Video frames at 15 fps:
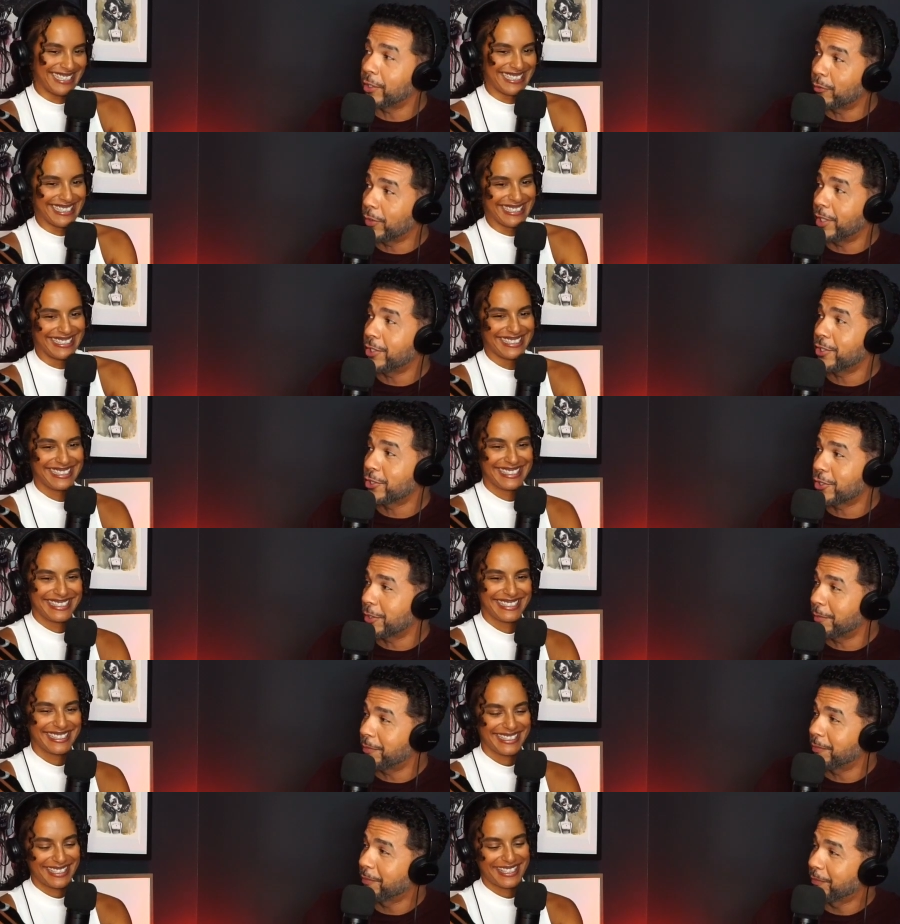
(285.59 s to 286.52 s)

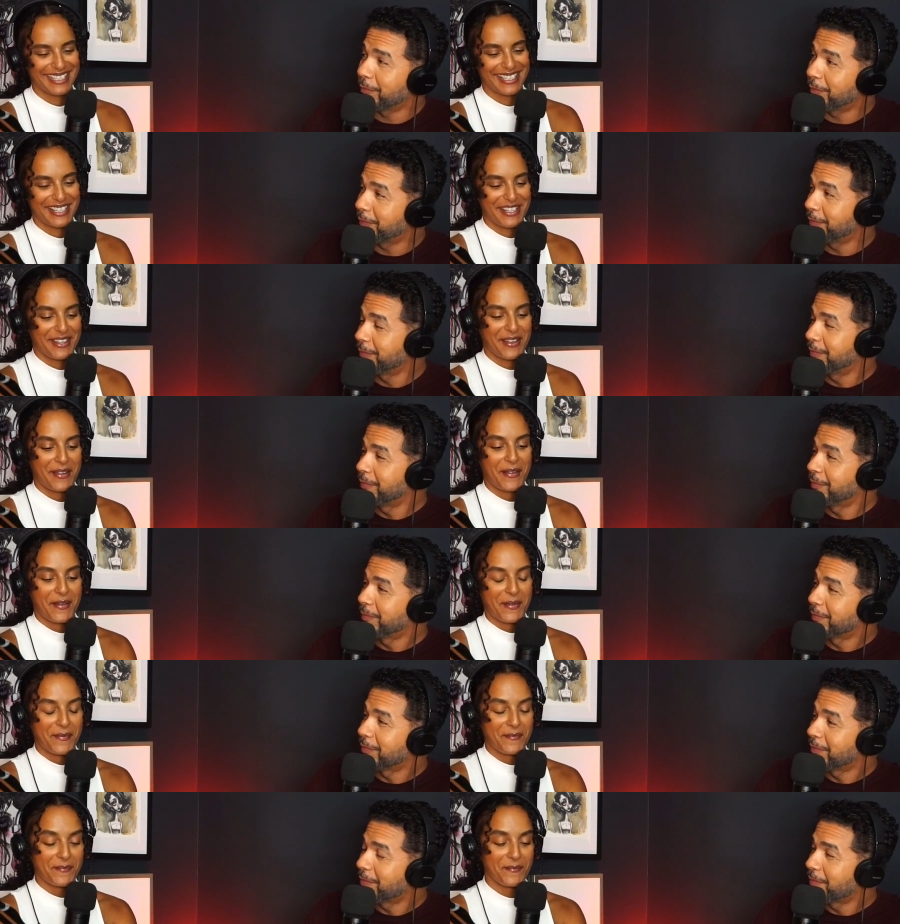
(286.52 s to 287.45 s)
Speaker 1: relationship
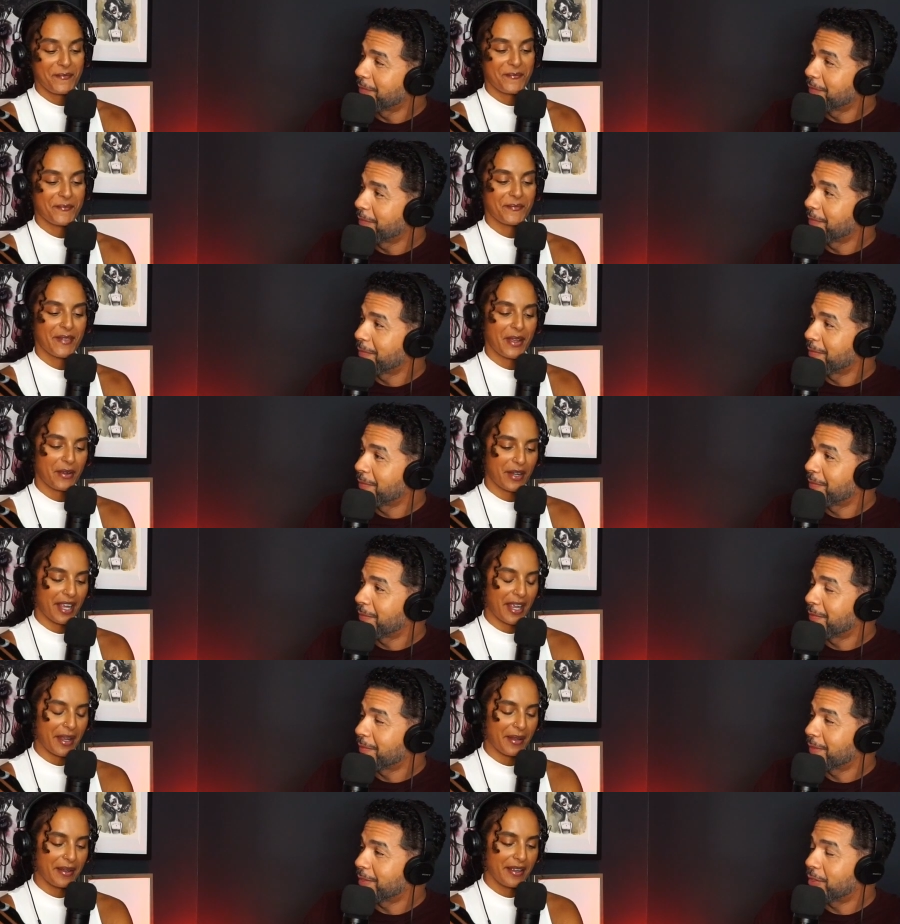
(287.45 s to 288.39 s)
Speaker 2: mm,
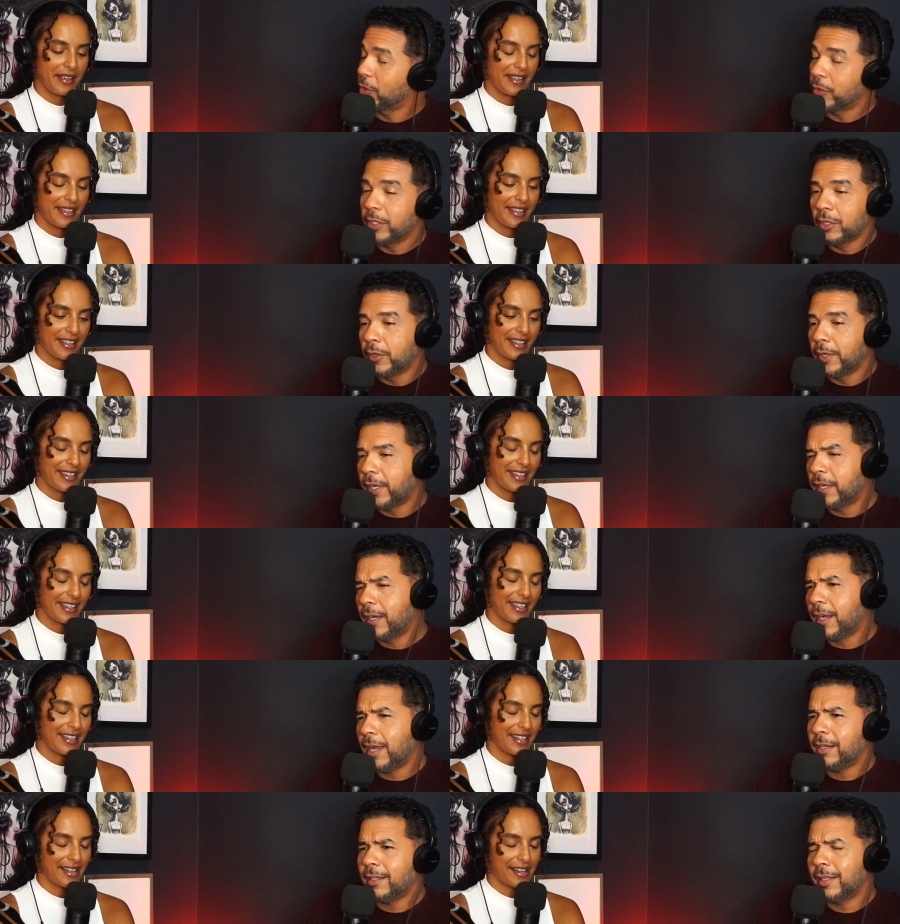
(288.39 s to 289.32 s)
okay so
Speaker 1: you know it can
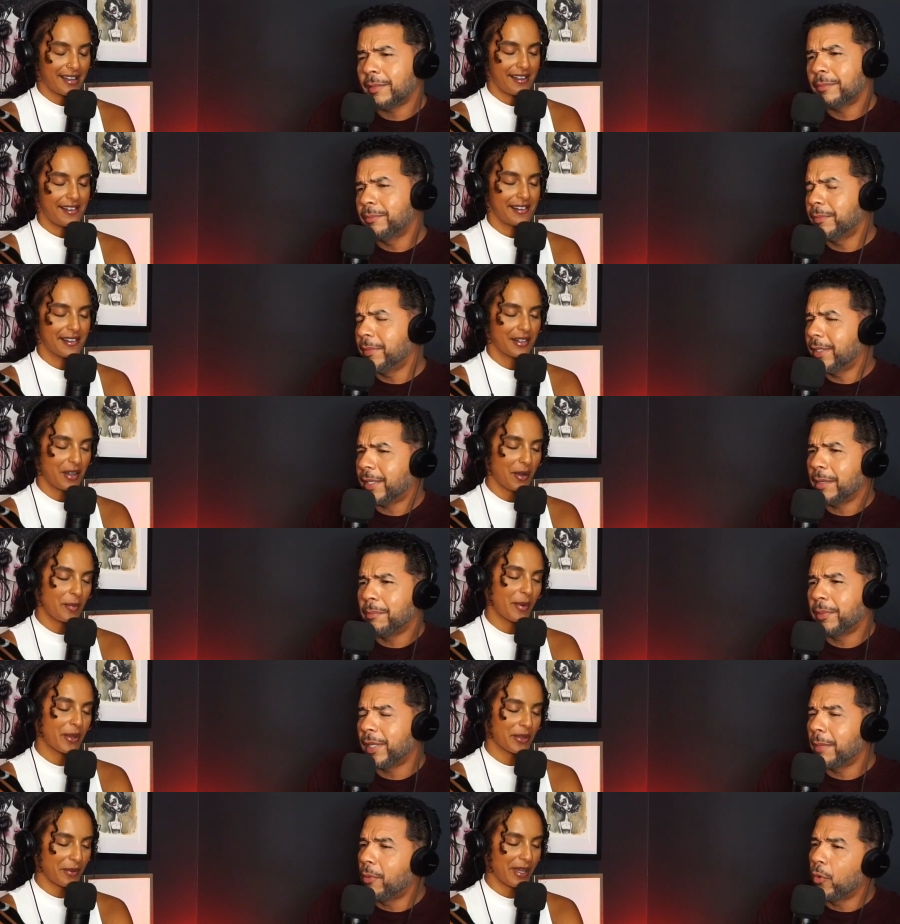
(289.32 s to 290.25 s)
kind of like it Go both
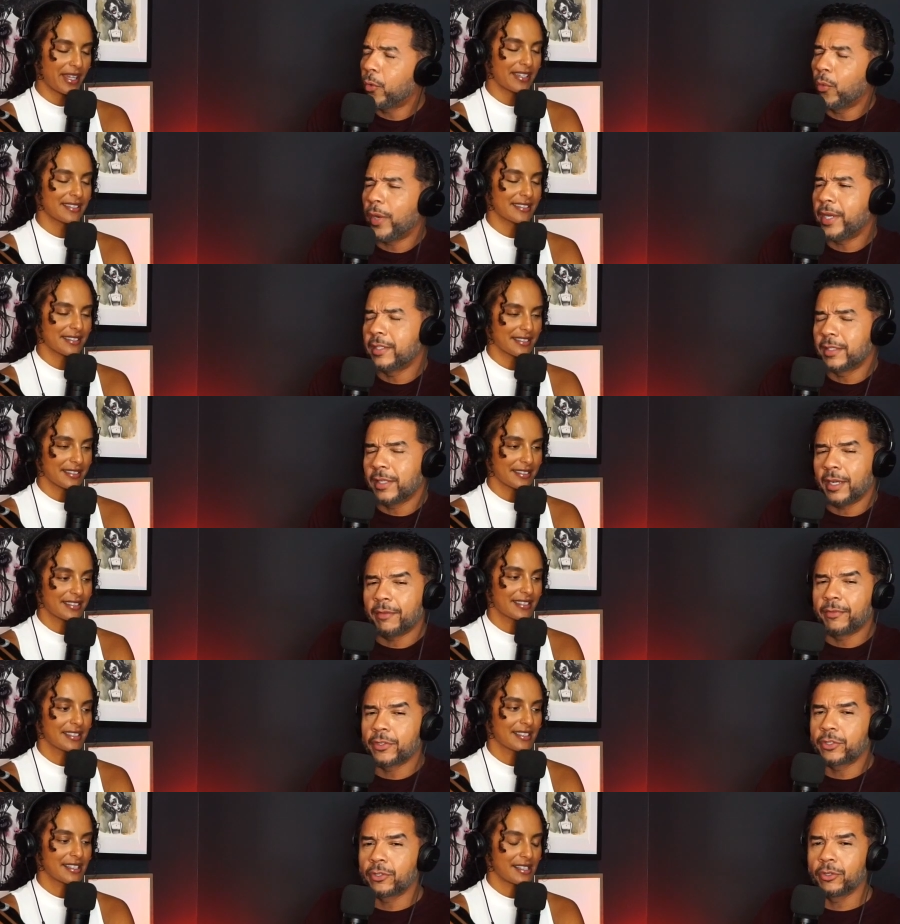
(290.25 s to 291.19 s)
play both ways. ways yeah
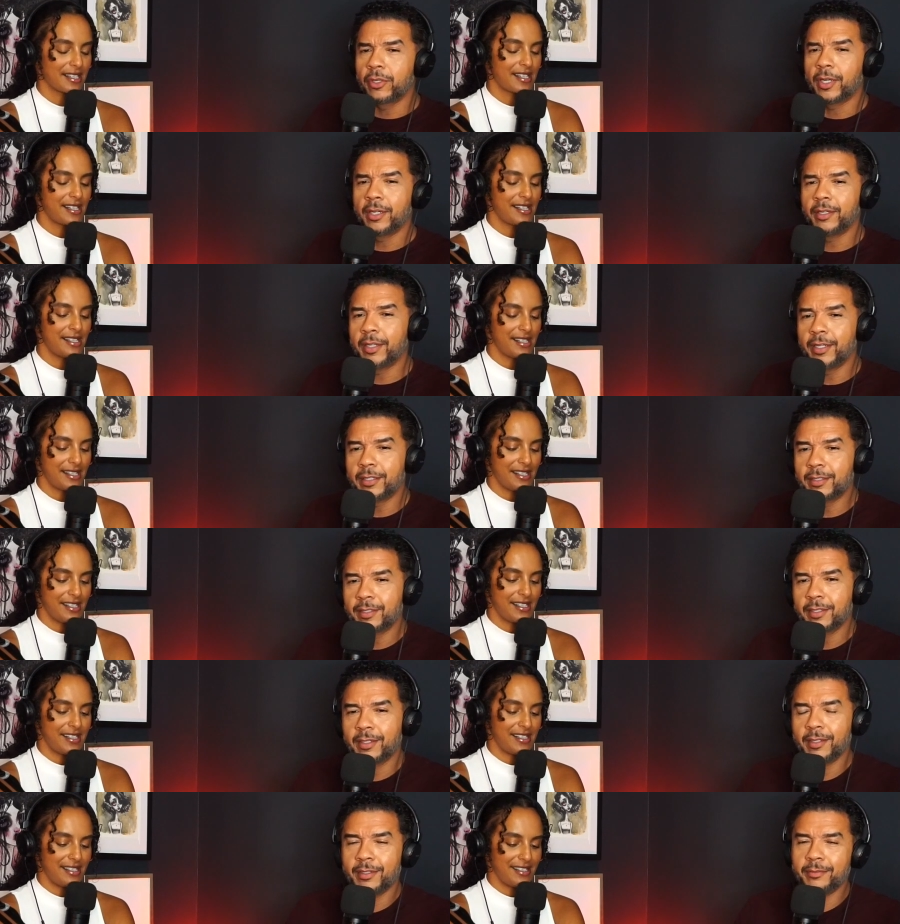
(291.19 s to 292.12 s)
for sure I,
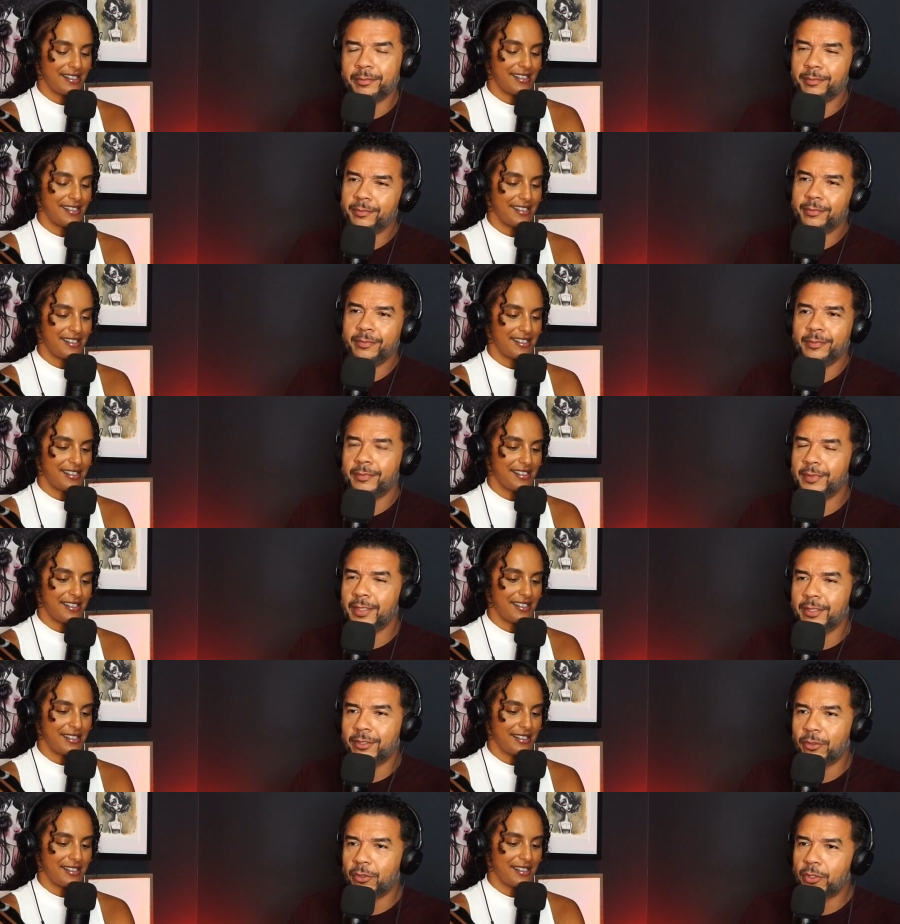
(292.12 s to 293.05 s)
it's um
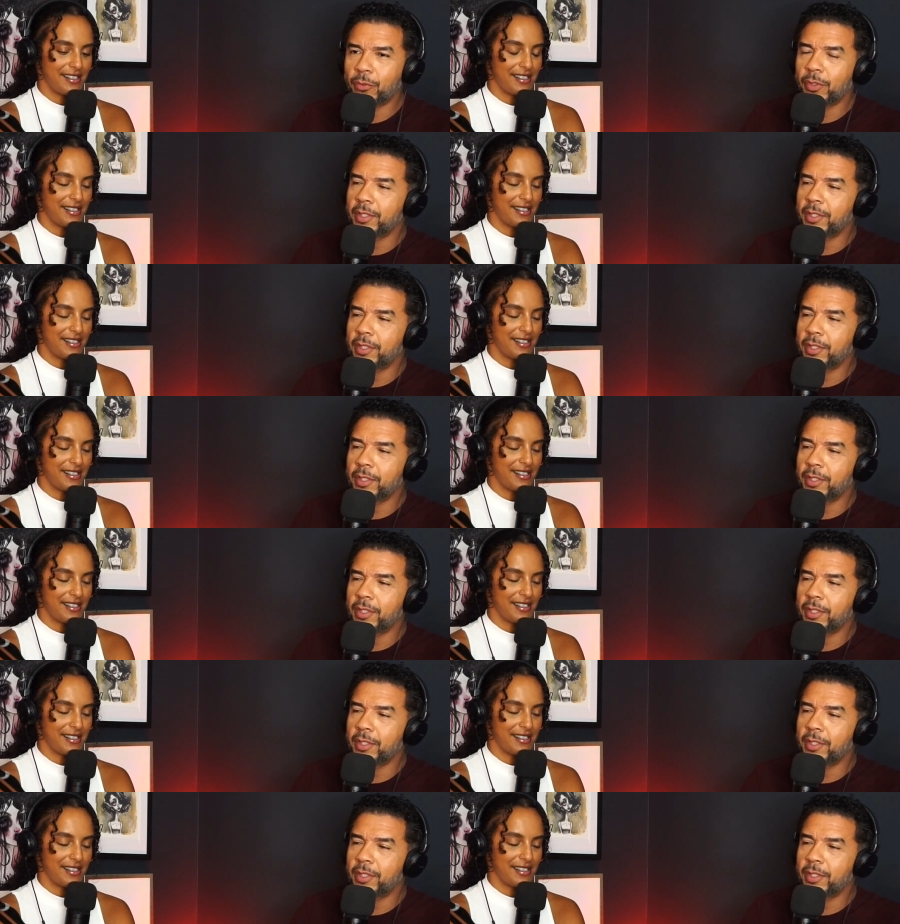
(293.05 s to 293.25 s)
it, it really